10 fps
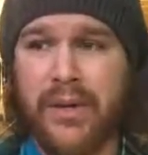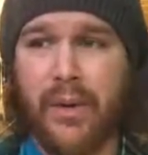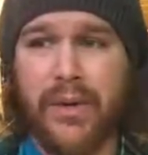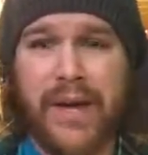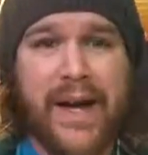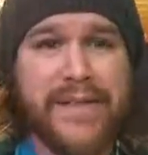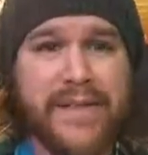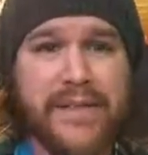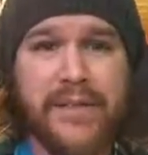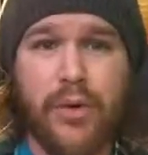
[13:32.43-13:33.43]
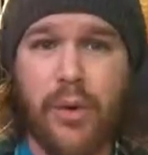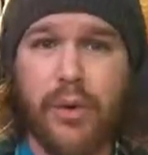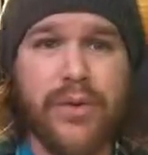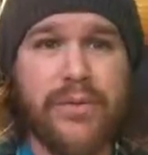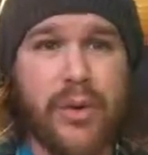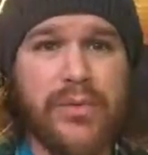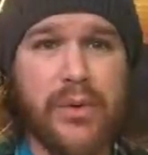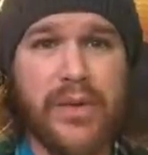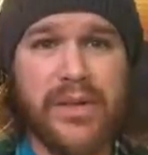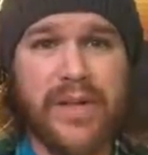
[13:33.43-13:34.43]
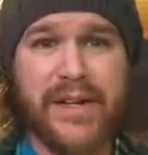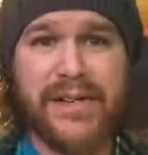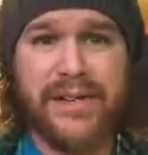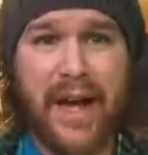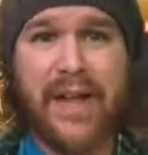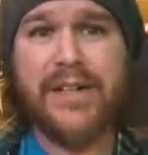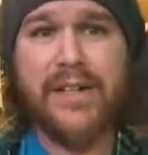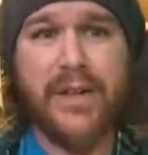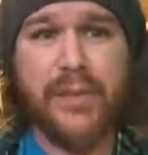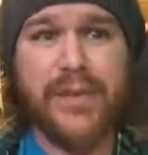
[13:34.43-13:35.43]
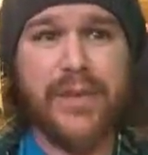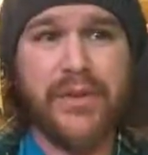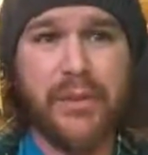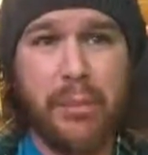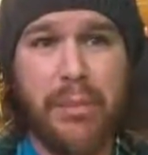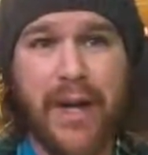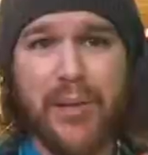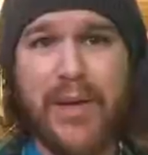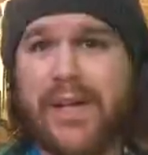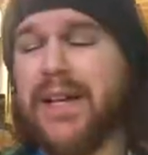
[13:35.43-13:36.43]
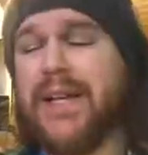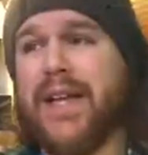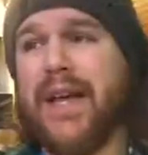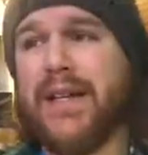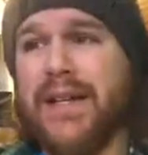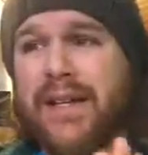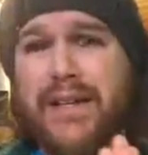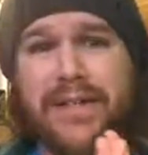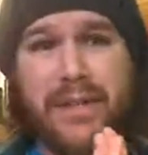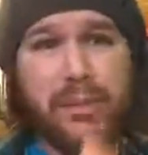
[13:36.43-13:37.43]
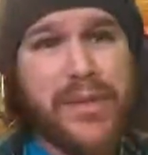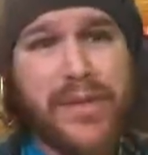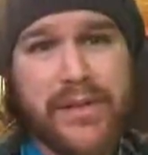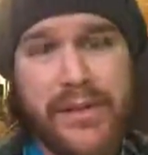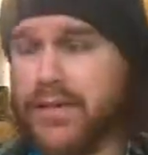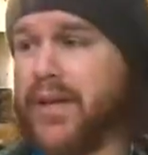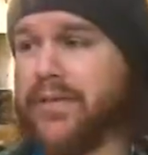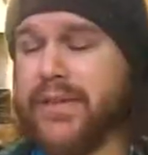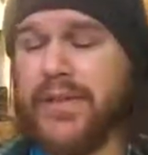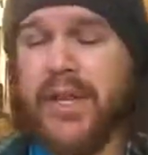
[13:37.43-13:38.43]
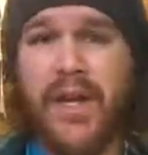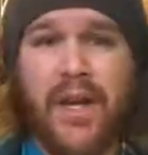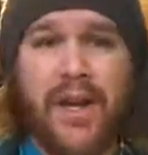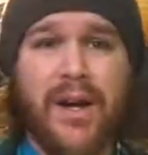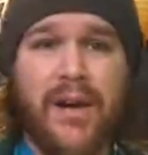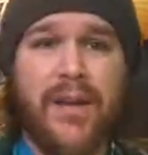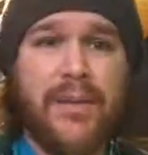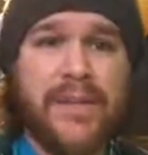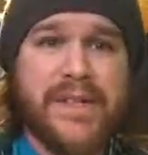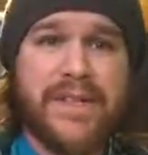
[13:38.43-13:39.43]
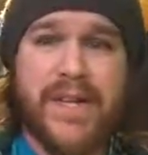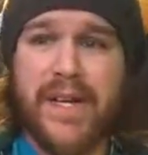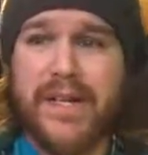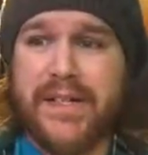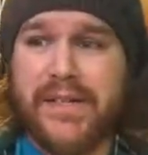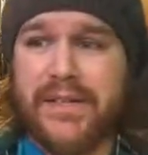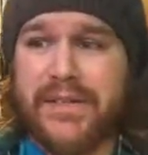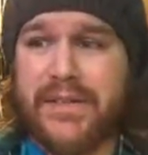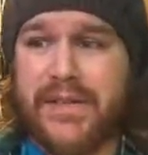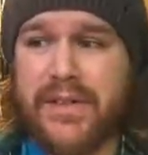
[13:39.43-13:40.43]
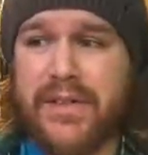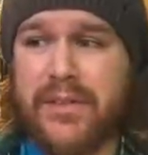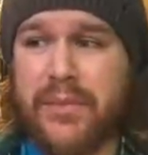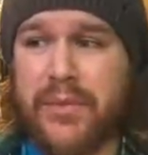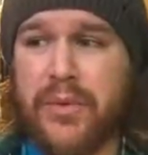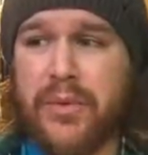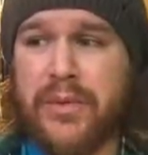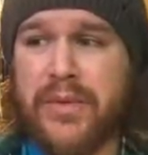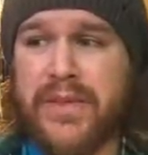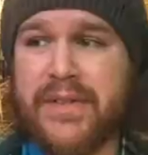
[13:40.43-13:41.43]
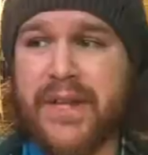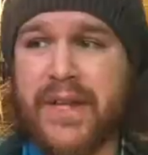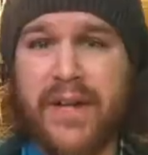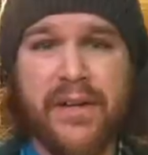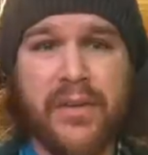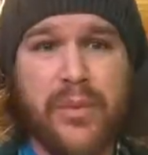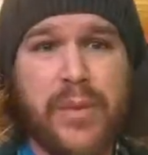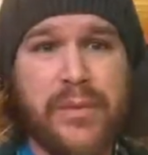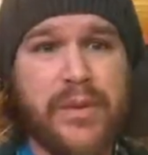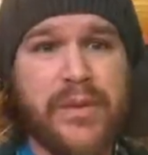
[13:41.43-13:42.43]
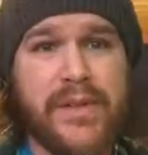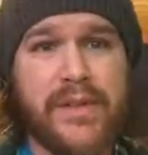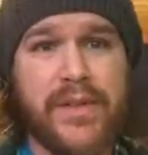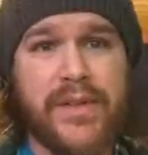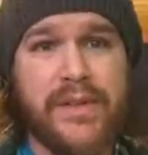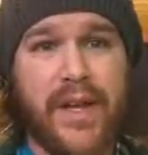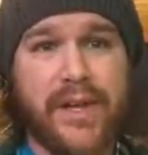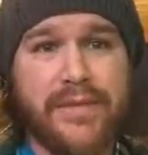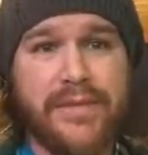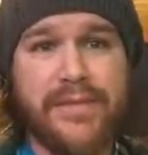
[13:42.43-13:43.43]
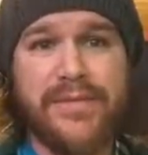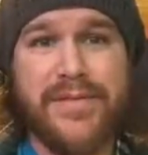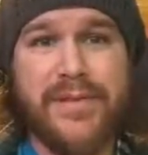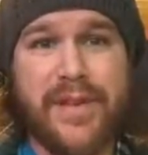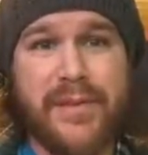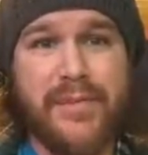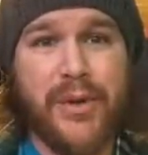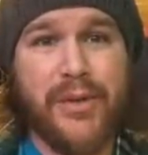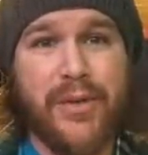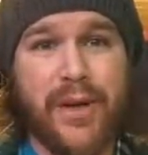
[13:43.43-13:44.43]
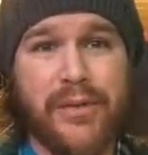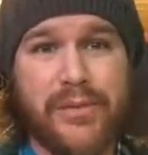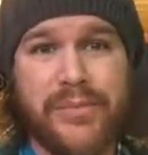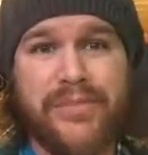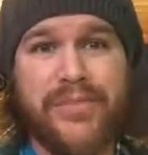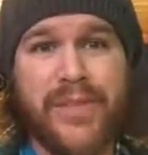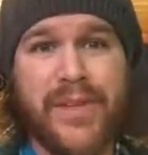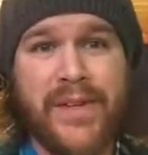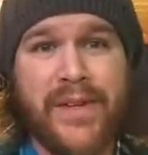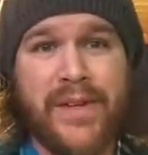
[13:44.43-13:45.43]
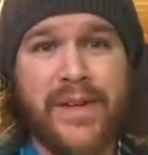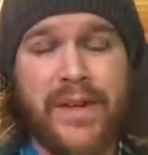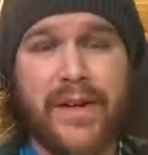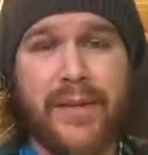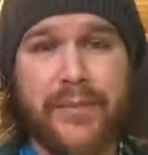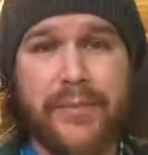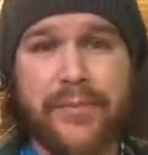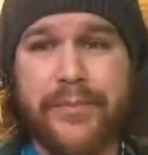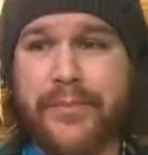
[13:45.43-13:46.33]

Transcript: or not, or who to vote for. That is entirely up to you. My opinion on that is completely irrelevant. All I'm going to say is take care of the people that are in your life. Let them know you love them. And